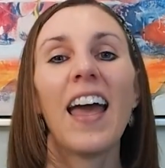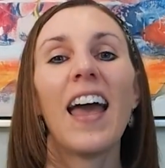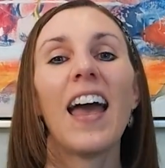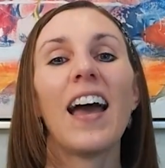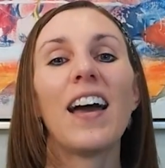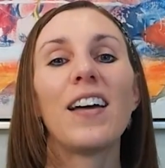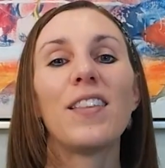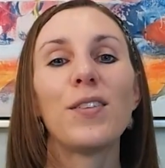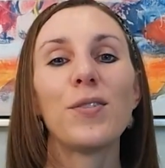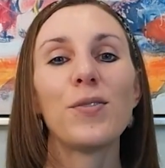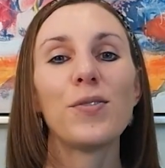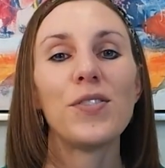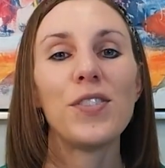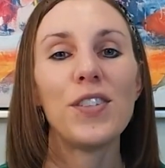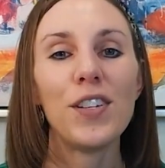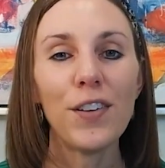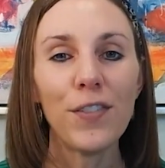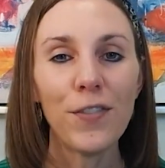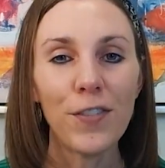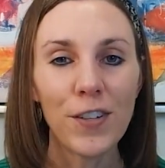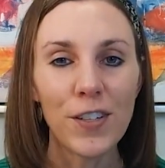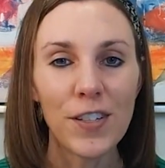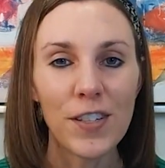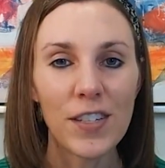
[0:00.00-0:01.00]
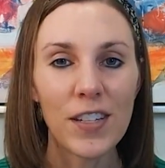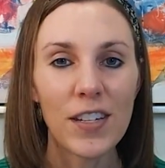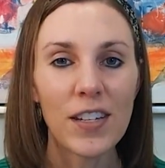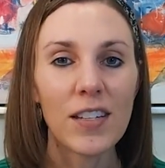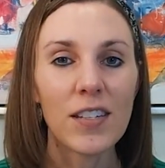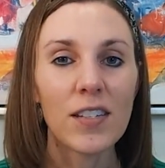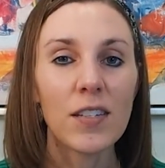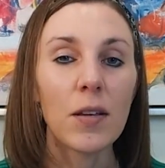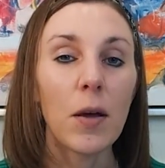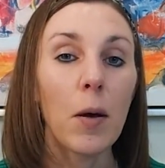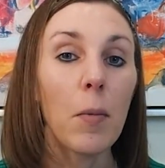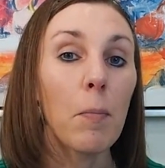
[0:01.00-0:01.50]
And those
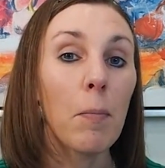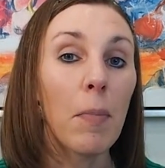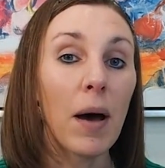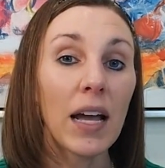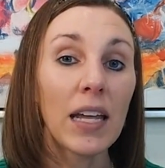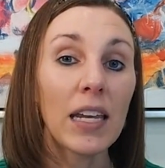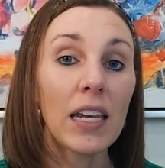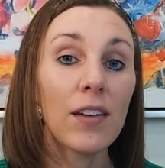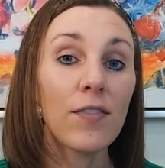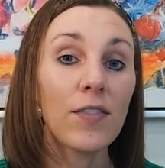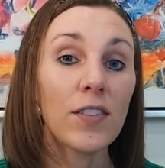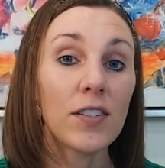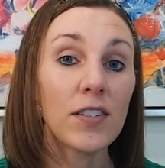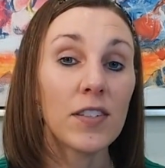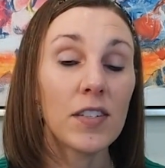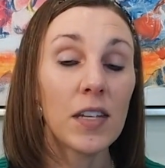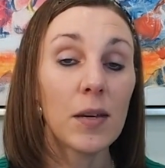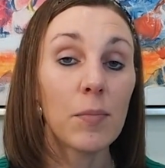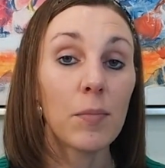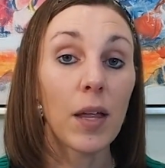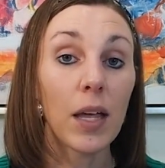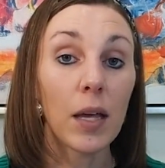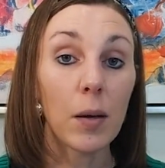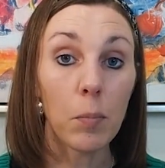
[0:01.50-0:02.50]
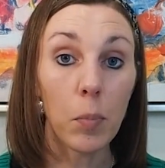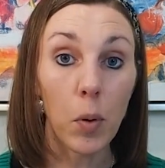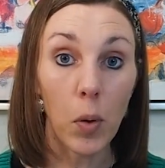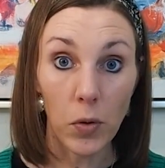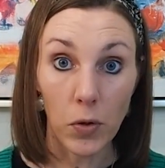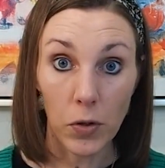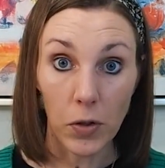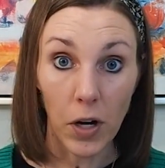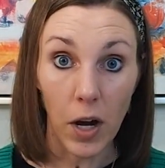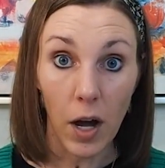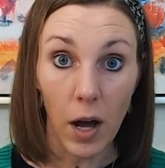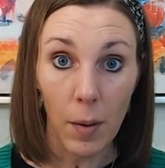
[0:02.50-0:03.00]
differences might even seem like
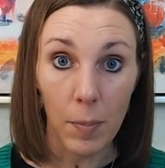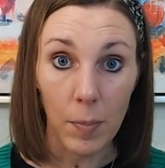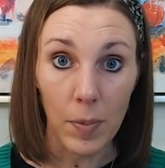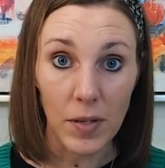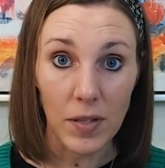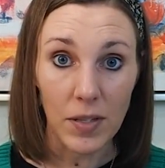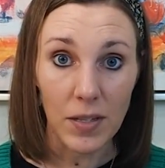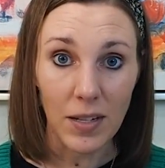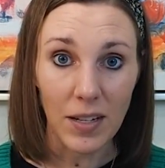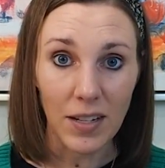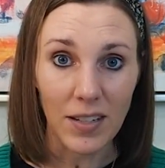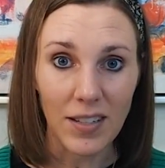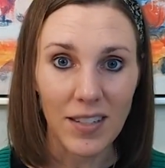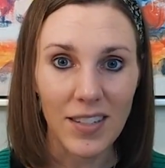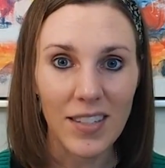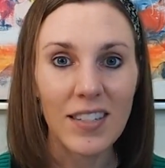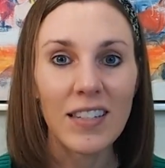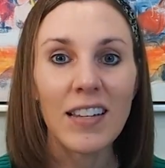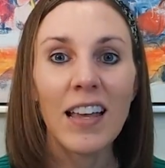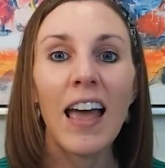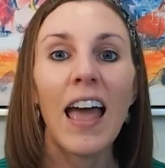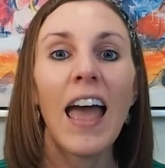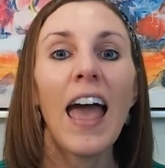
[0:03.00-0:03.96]
polar opposites.